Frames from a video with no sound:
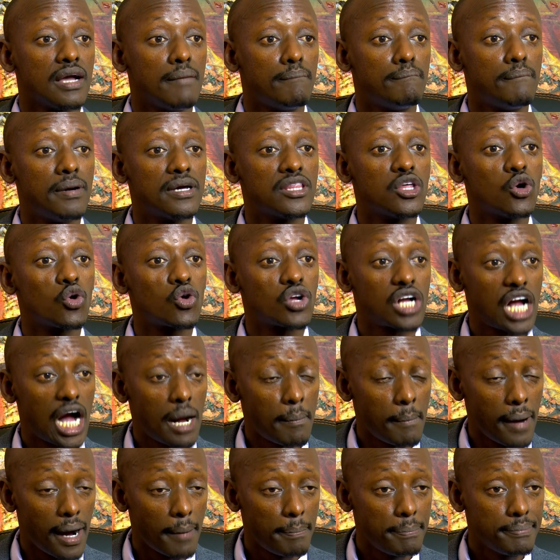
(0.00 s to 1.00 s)
But they'll
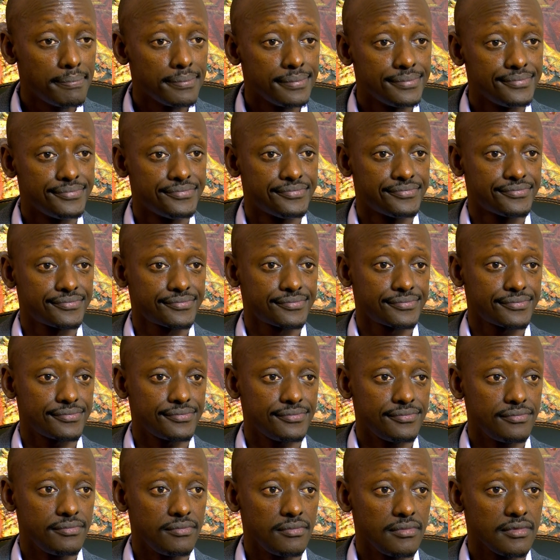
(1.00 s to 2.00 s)
come up,
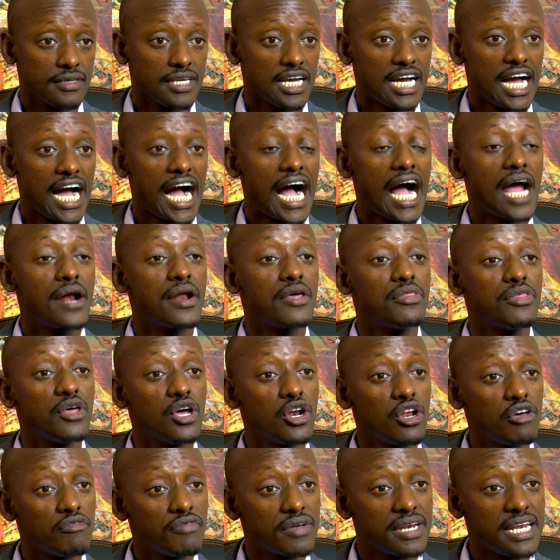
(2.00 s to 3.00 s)
and at the
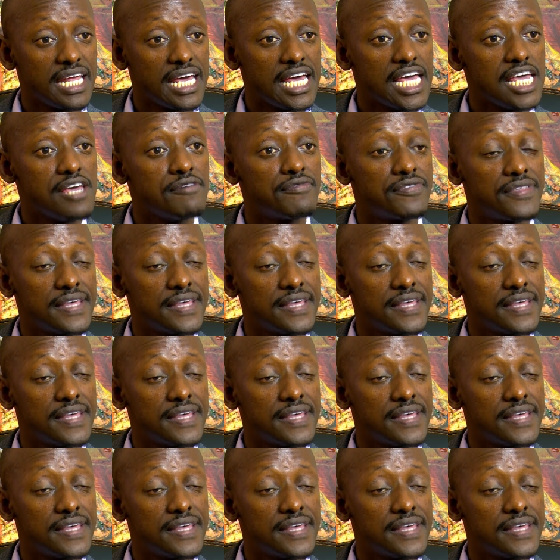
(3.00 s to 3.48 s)
end of the day, if